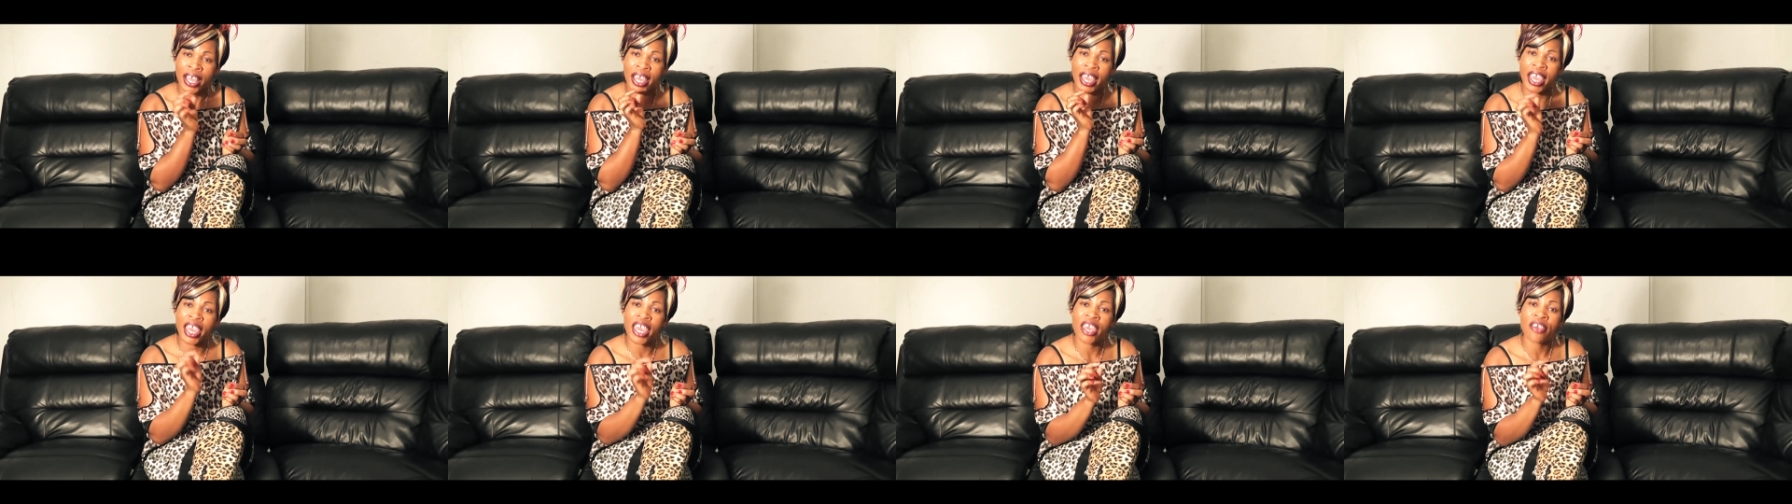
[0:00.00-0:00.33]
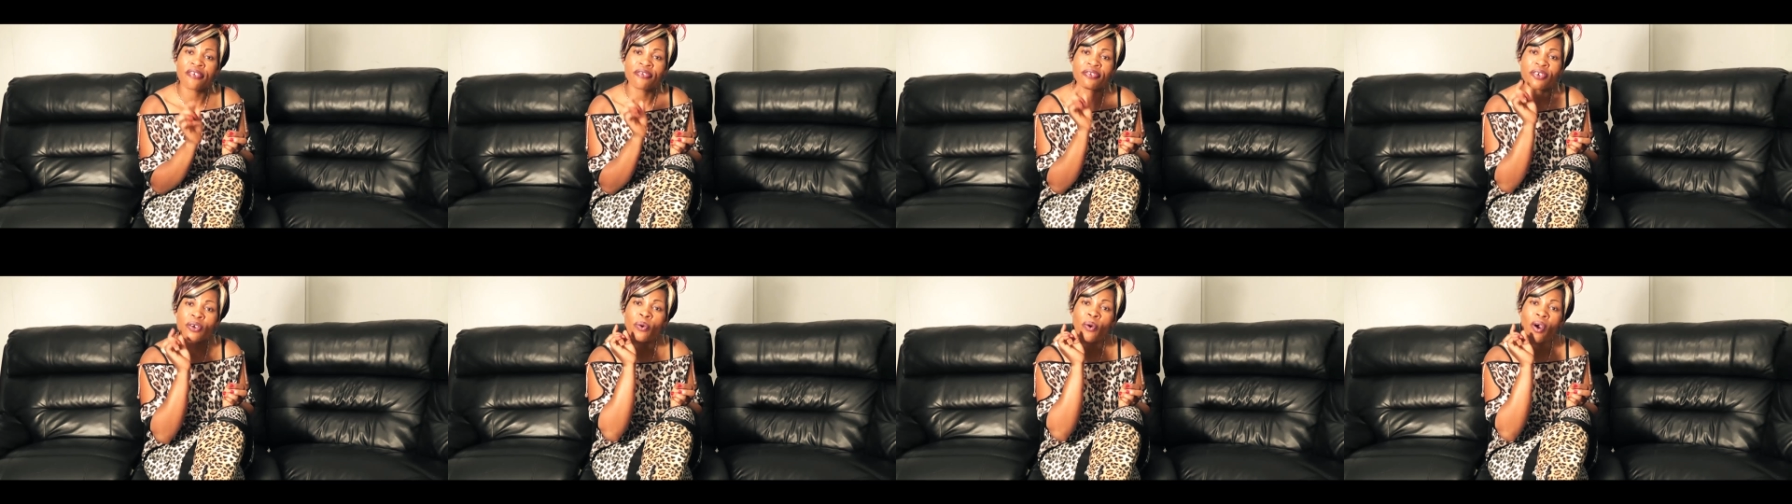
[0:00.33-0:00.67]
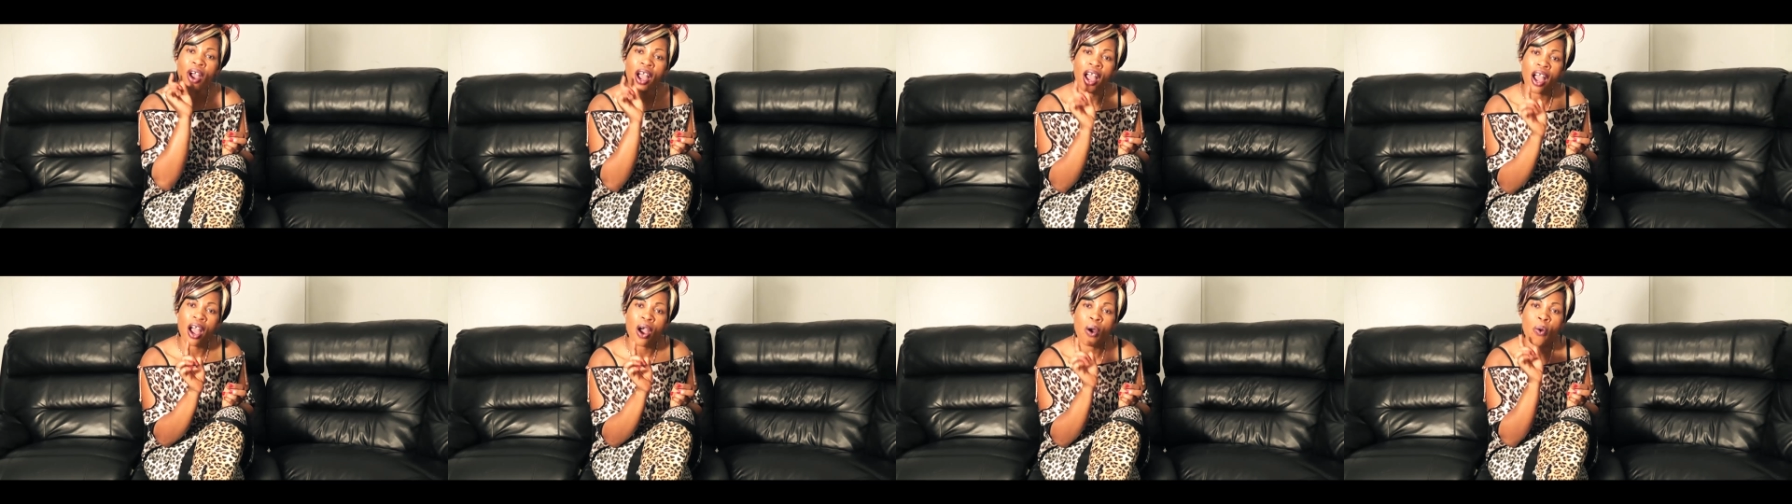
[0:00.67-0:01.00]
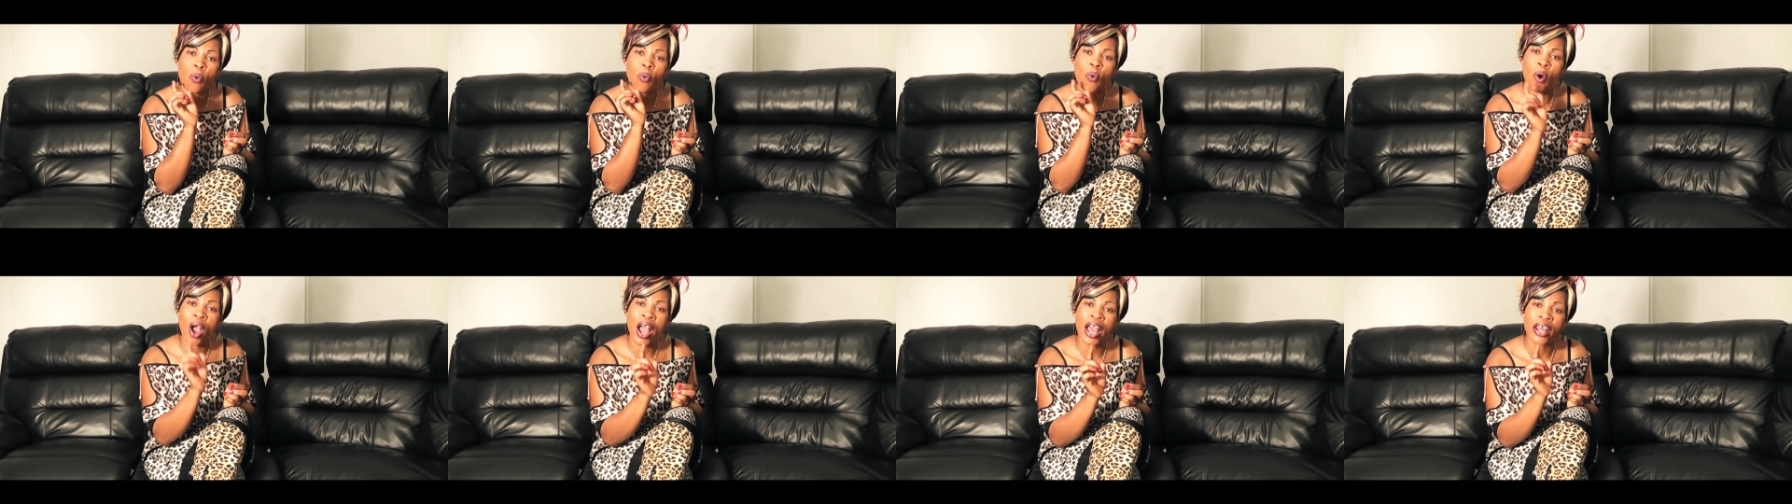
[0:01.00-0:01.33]
if you are
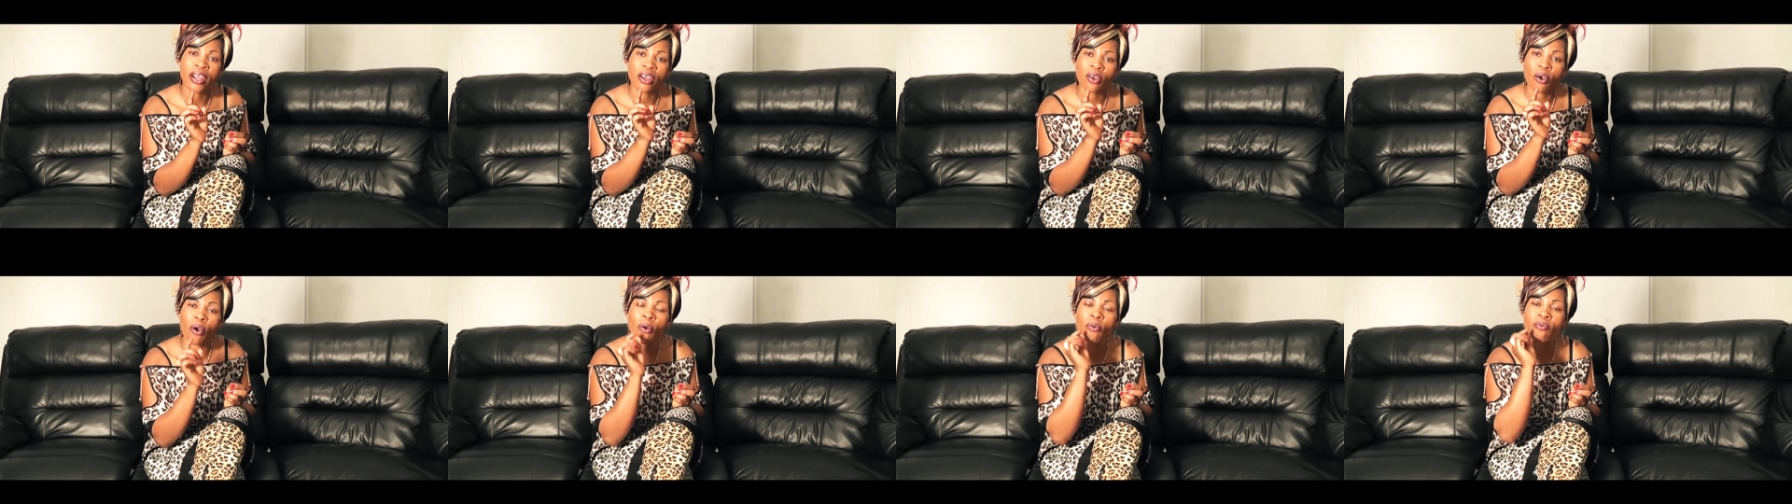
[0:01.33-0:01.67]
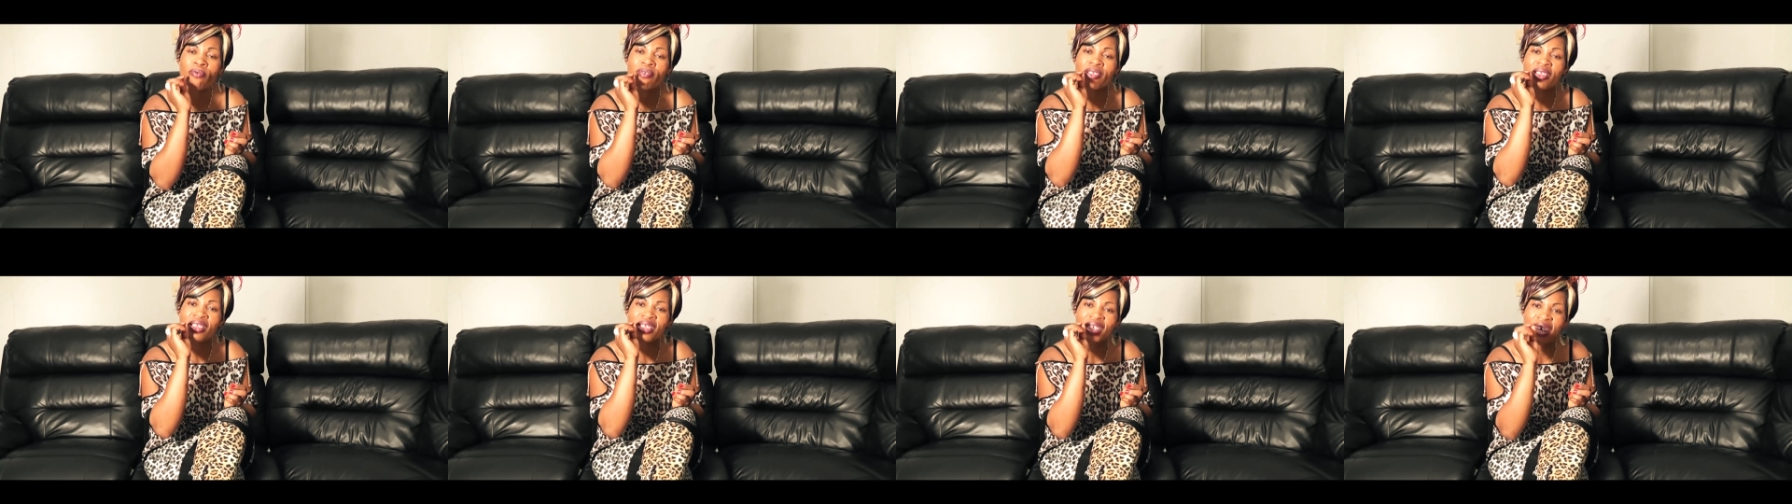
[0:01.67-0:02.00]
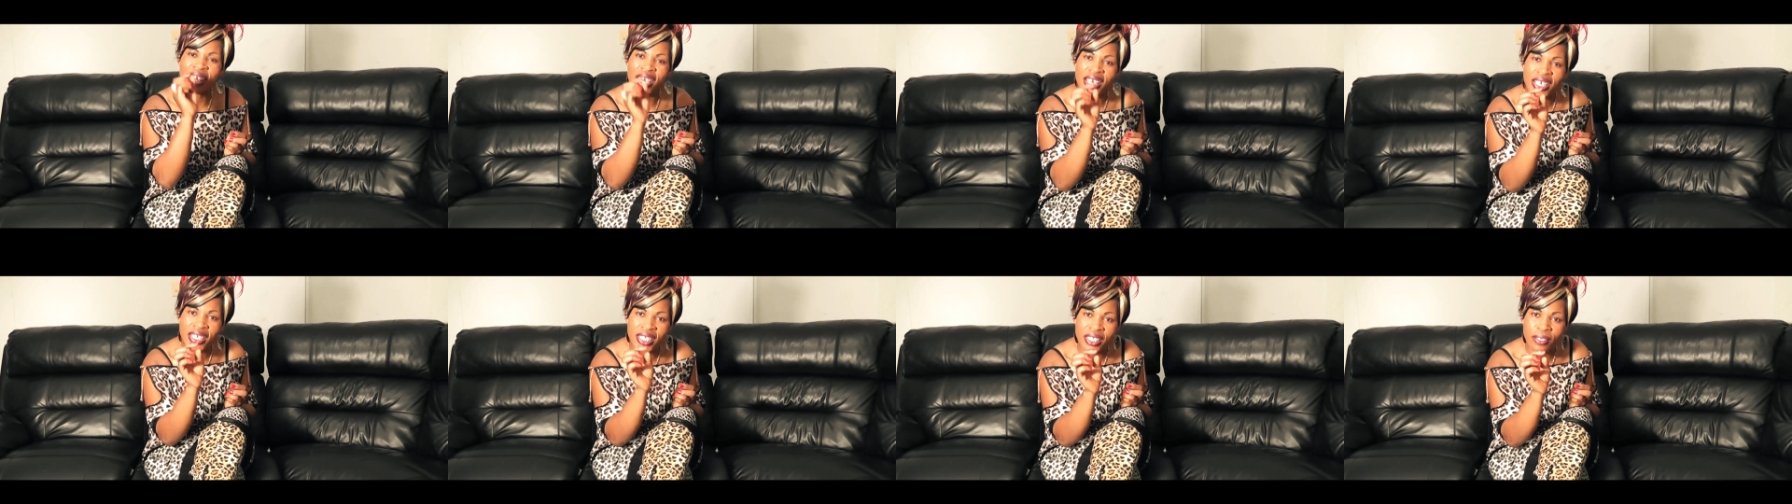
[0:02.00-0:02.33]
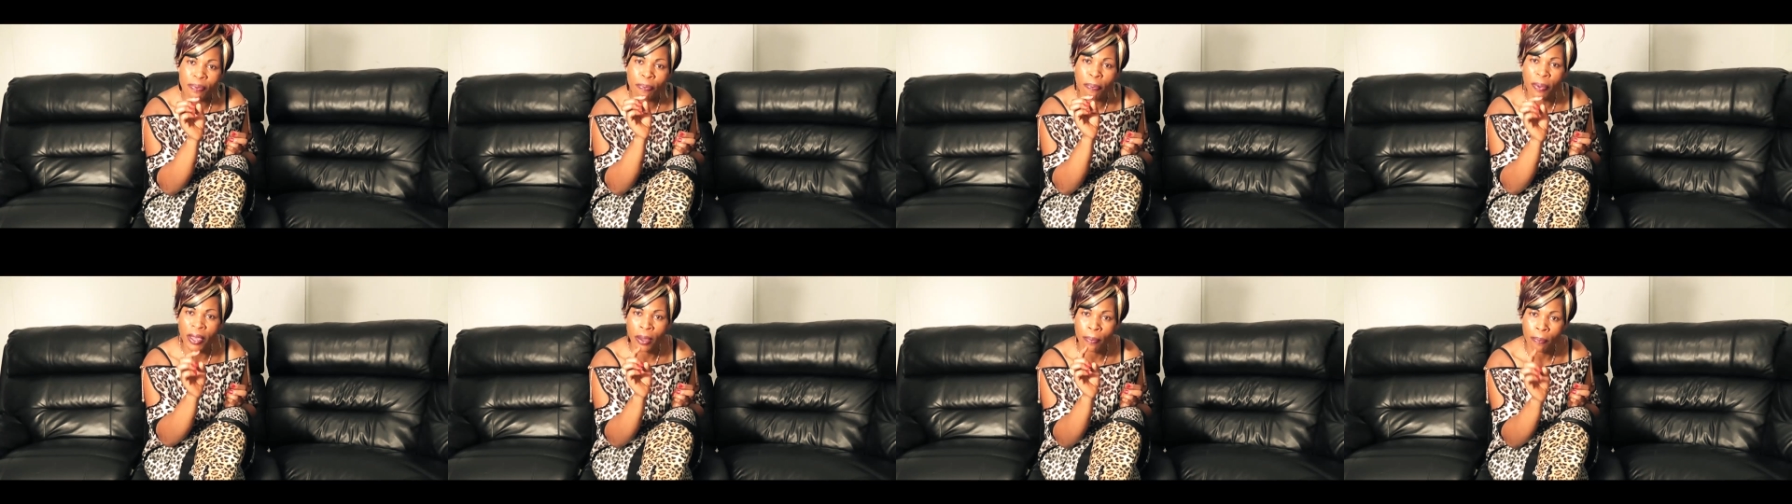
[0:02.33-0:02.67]
one of these
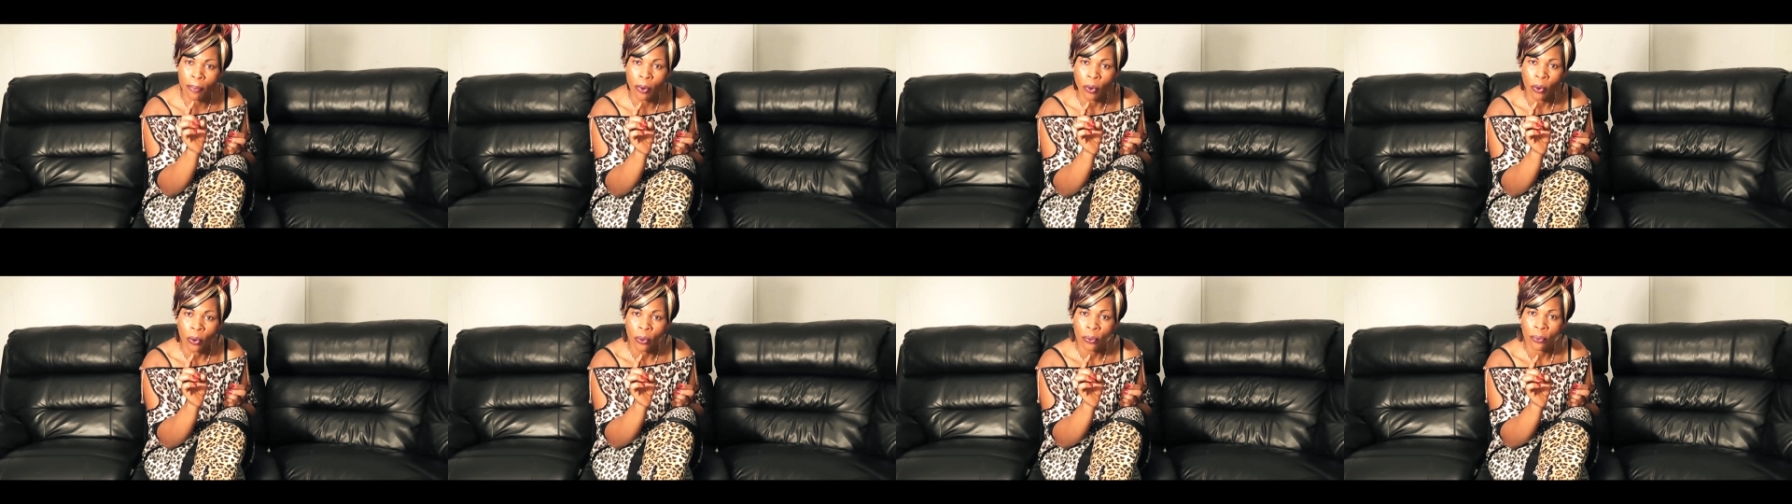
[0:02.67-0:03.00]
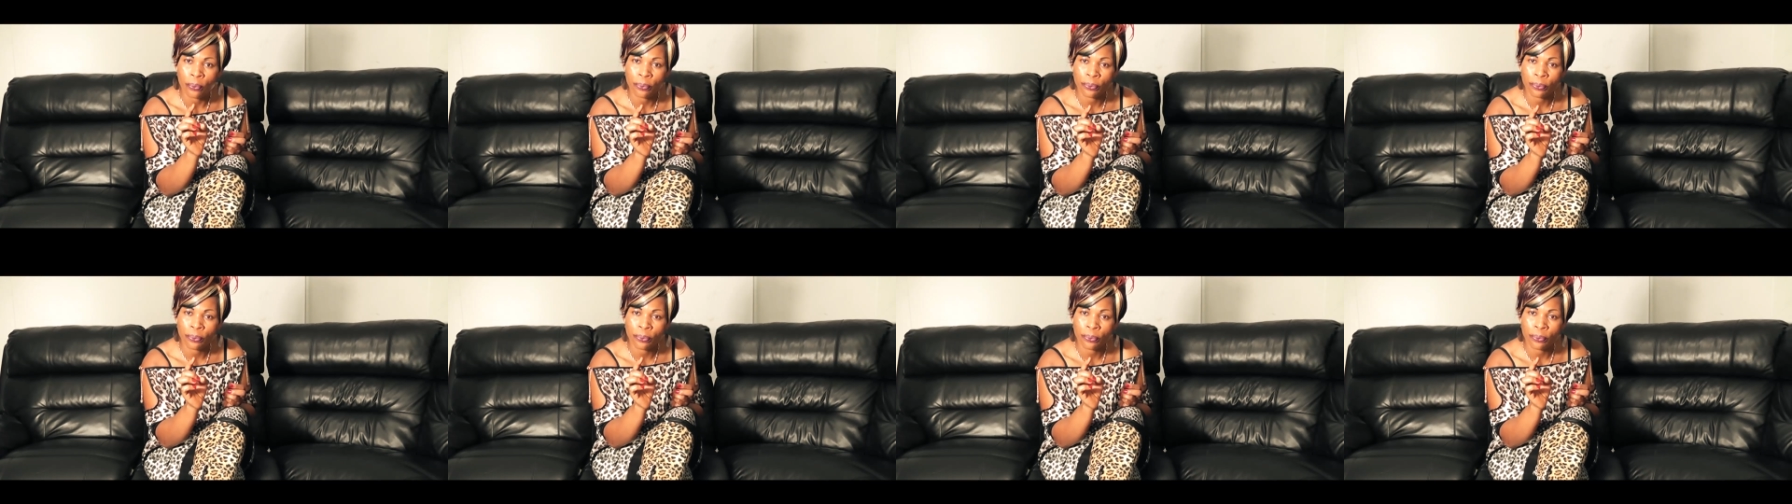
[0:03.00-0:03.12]
people,